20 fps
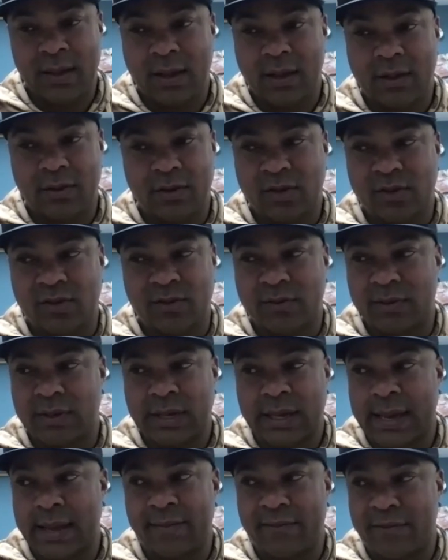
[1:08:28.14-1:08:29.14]
just
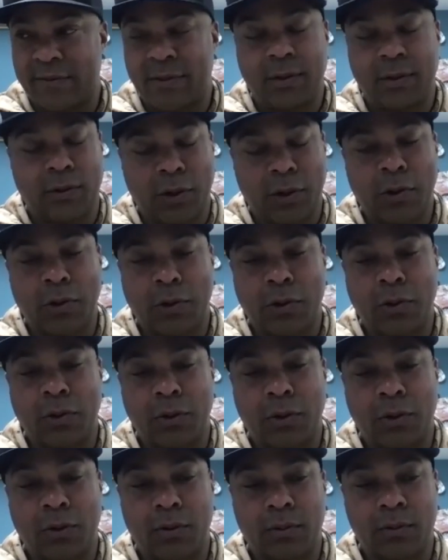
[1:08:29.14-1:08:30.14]
again for the
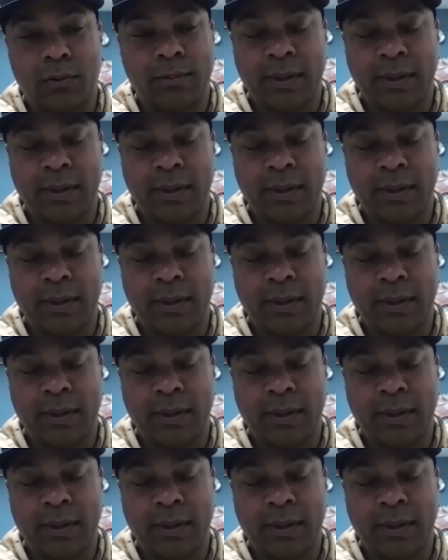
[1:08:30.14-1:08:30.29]
local.